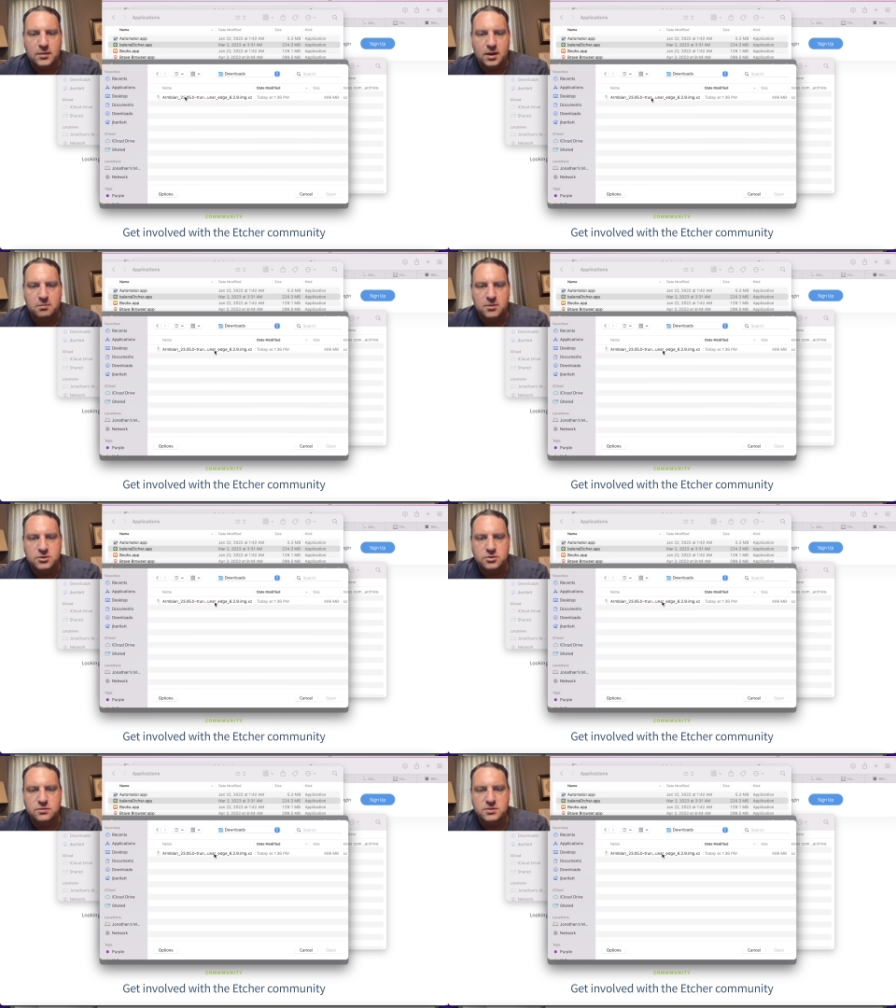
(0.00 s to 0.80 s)
And we'll
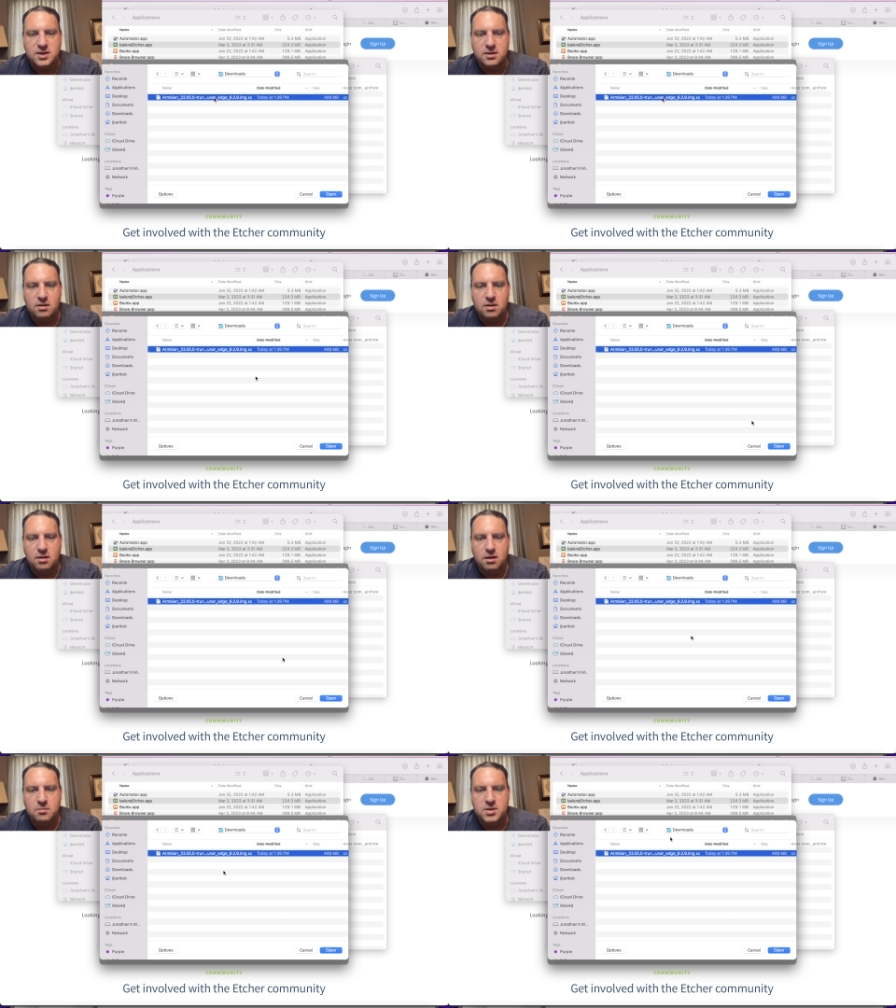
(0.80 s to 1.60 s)
choose that
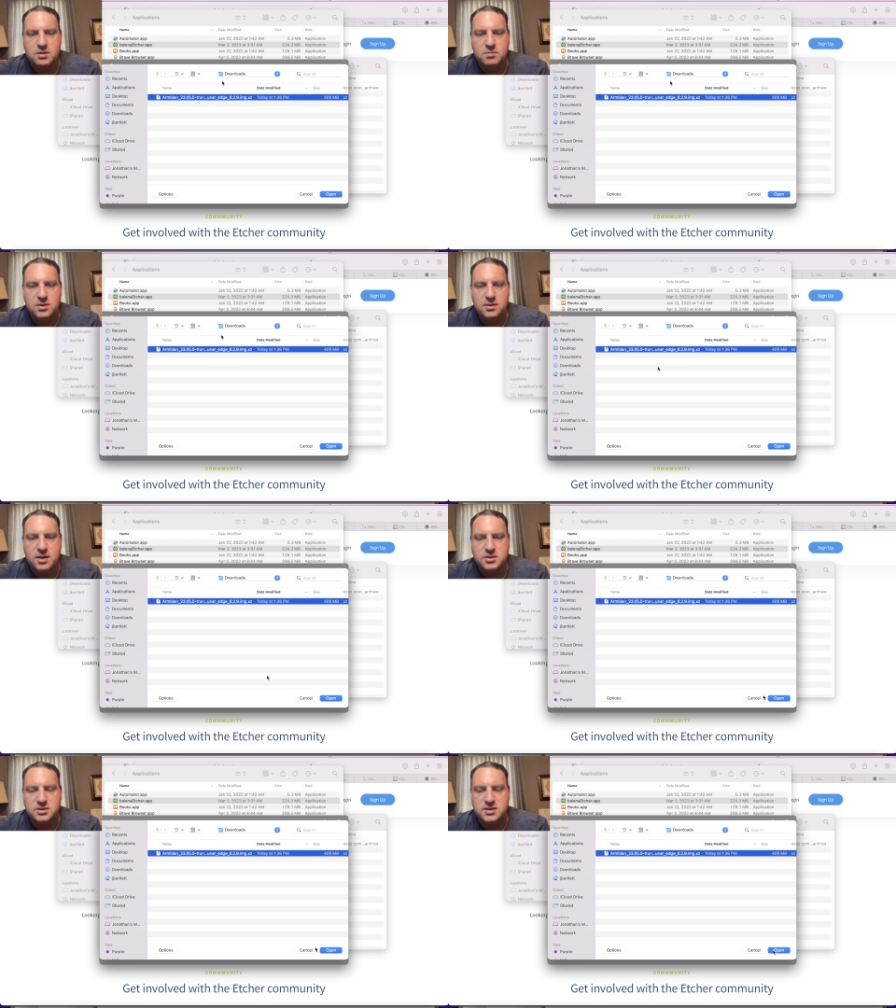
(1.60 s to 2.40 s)
Armbian build I
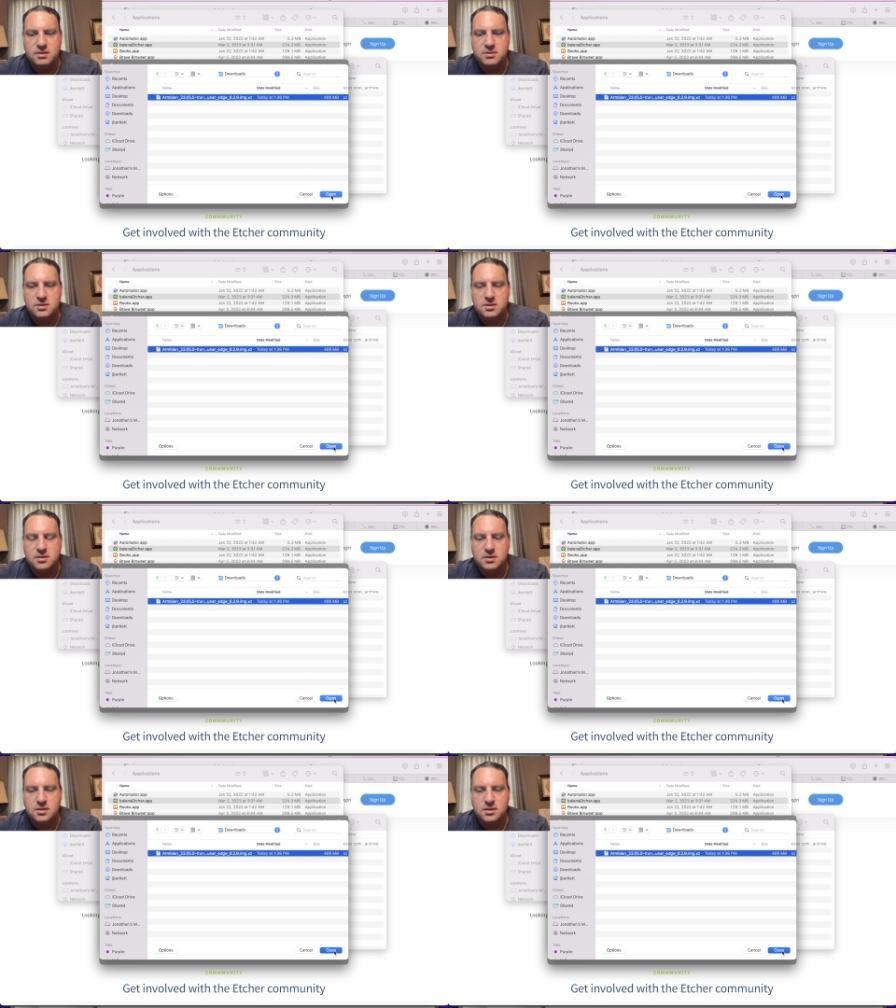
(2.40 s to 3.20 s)
just downloaded.
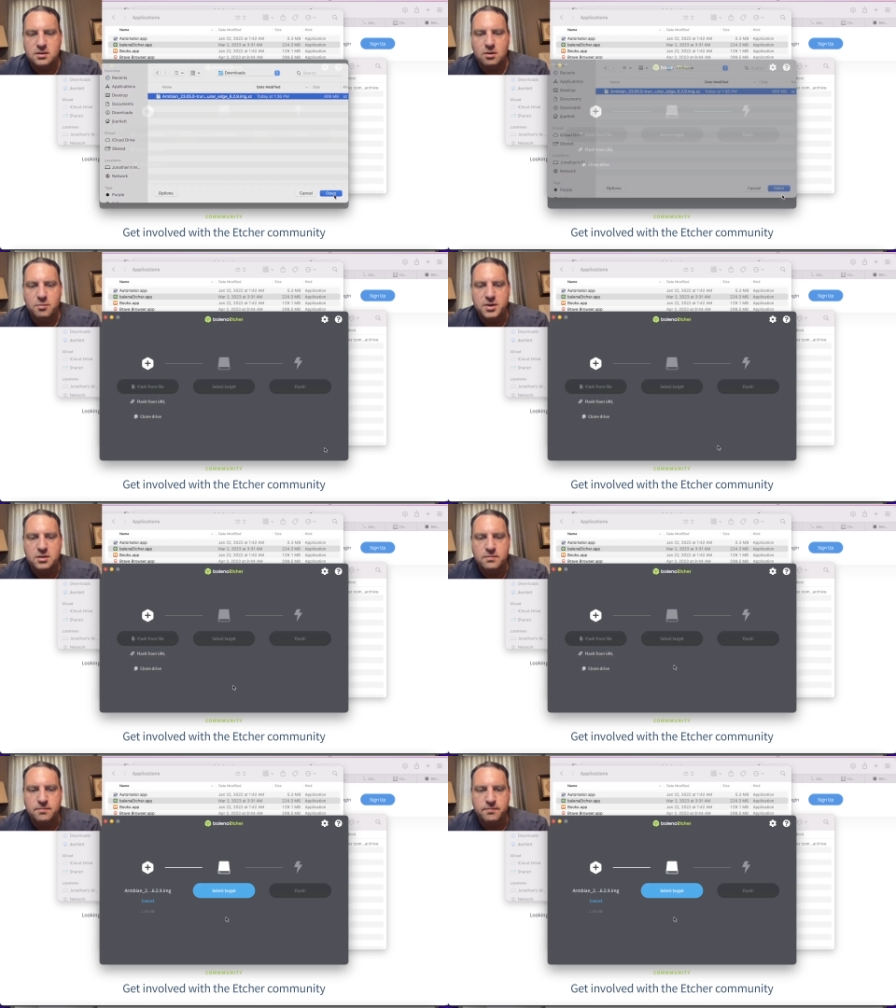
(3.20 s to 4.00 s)
Hit
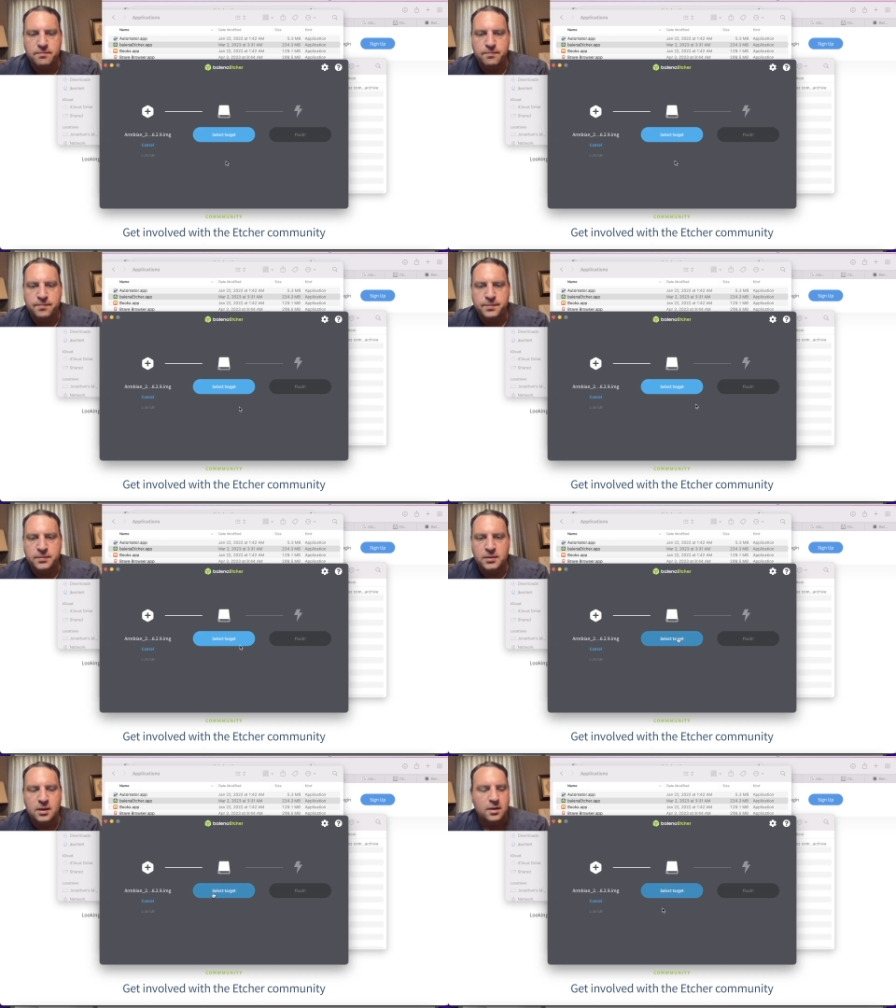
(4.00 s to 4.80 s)
open.
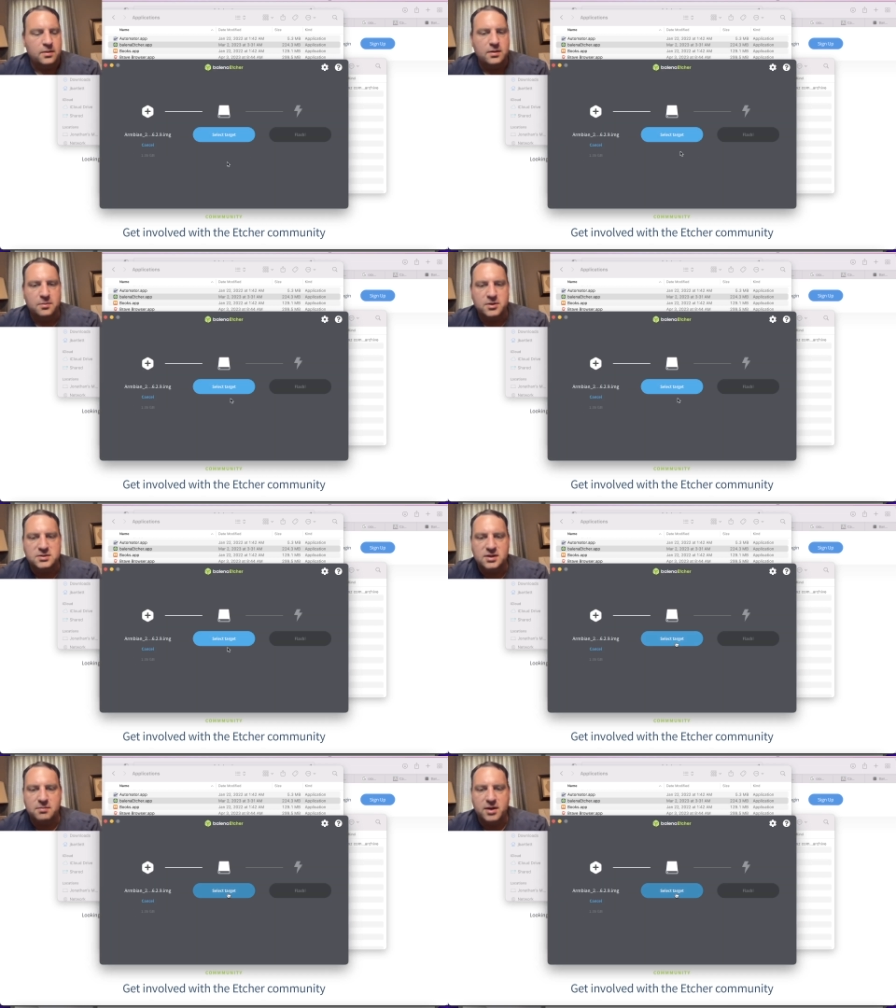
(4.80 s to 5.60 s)
Then I'm going to
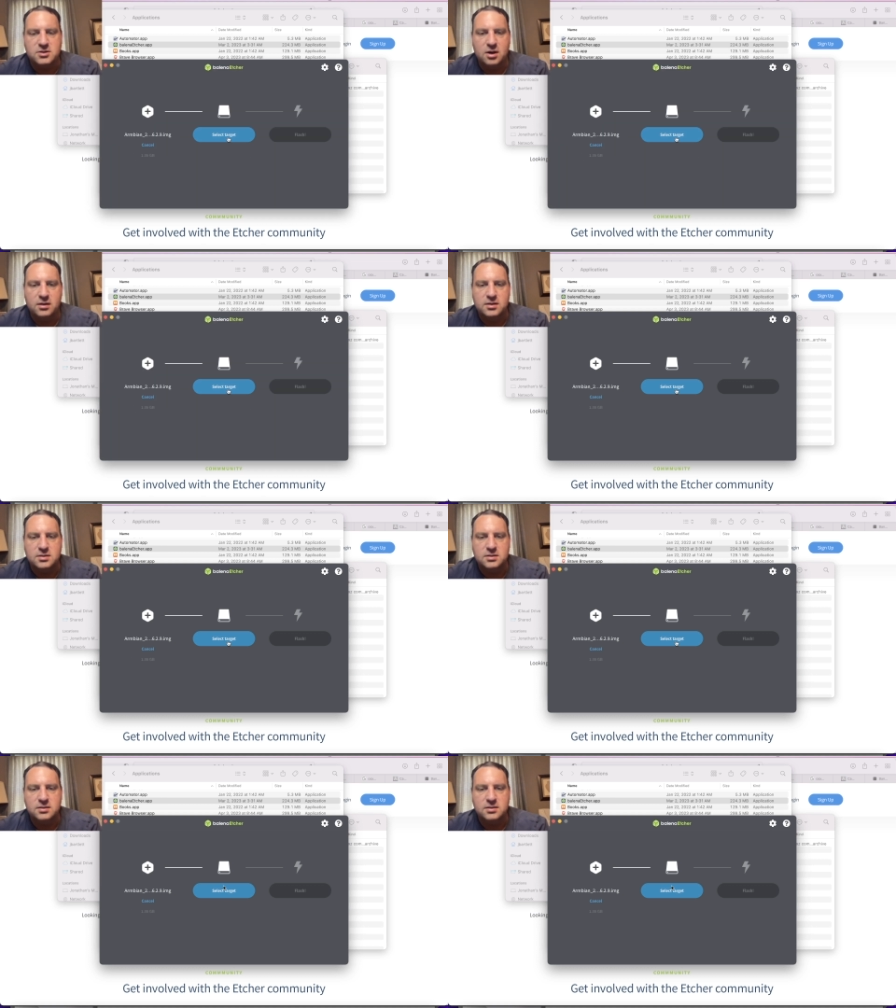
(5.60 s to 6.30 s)
select my target.